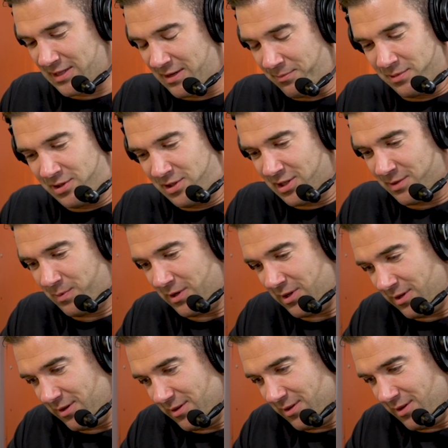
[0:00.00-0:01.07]
because I've just
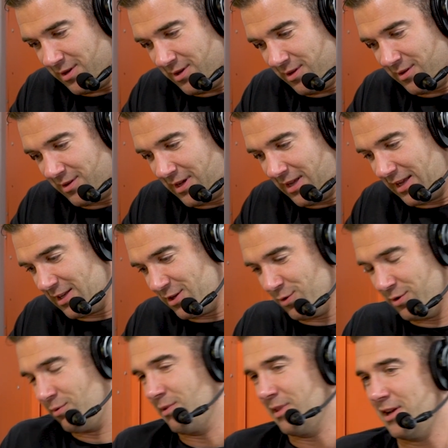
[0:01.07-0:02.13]
been uh, getting into
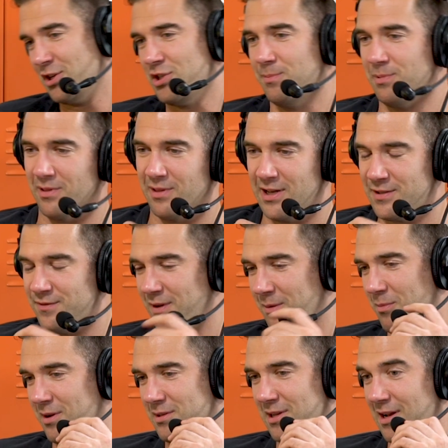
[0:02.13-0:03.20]
a new relationship in the last
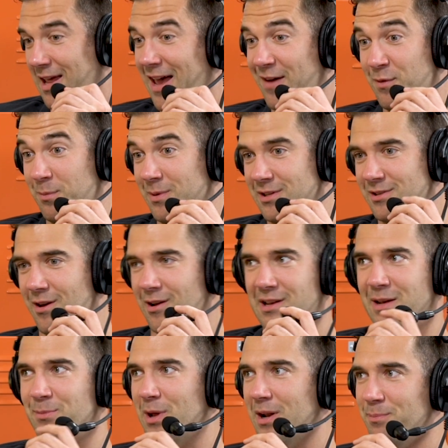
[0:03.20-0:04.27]
five months and I haven't been
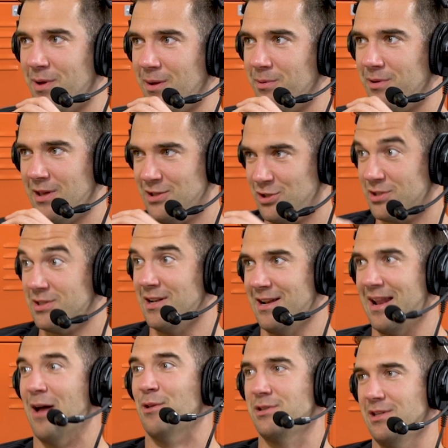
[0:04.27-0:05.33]
talking about it publicly. I just
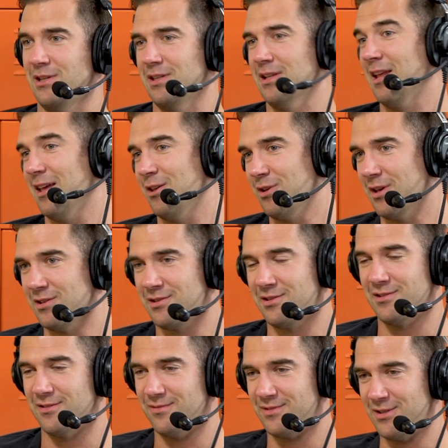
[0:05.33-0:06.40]
announced it today. You
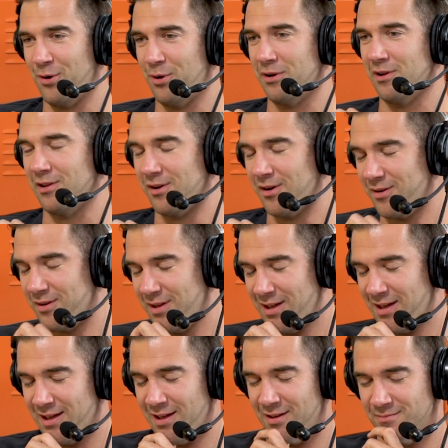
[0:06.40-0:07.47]
guys saw it earlier.
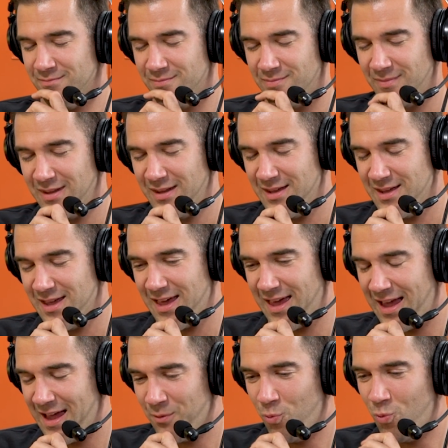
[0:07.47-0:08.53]
Um,
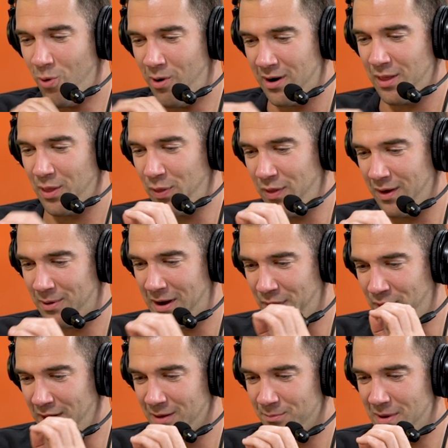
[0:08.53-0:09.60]
and one of the things, when I
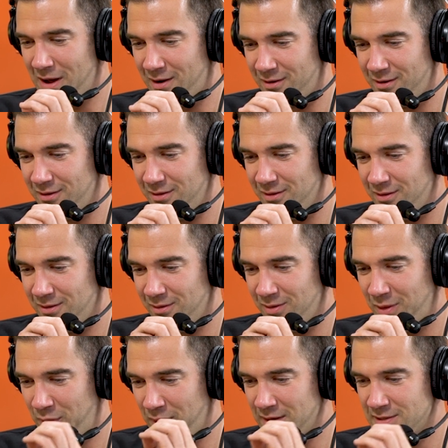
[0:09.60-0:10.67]
think about
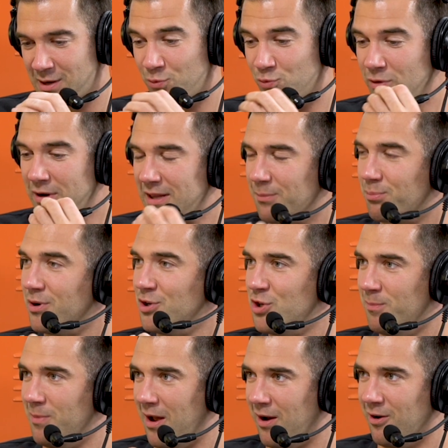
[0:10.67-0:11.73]
the things I really
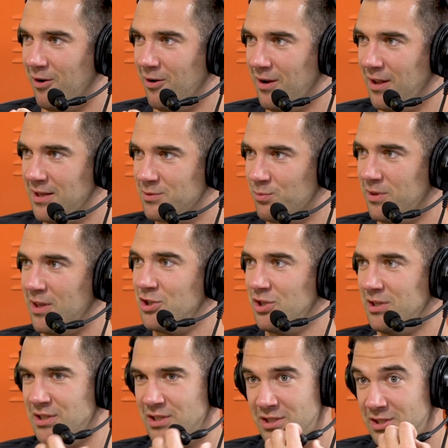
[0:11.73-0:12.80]
appreciate about her is that
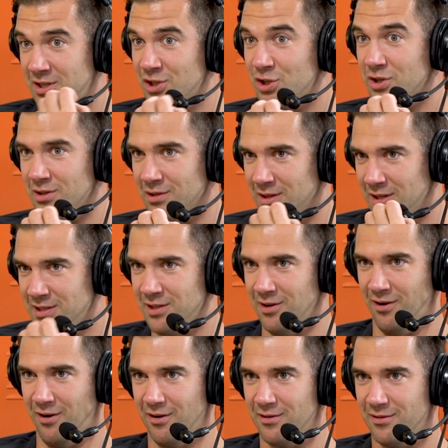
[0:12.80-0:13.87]
she's just such a good
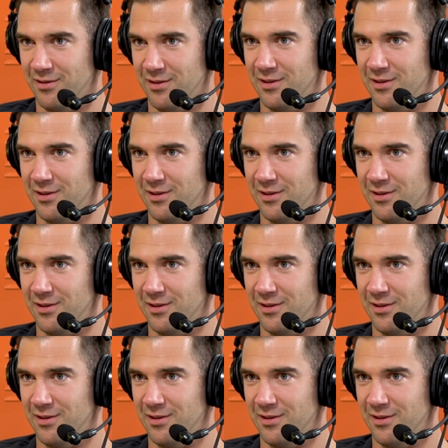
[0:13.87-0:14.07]
listener.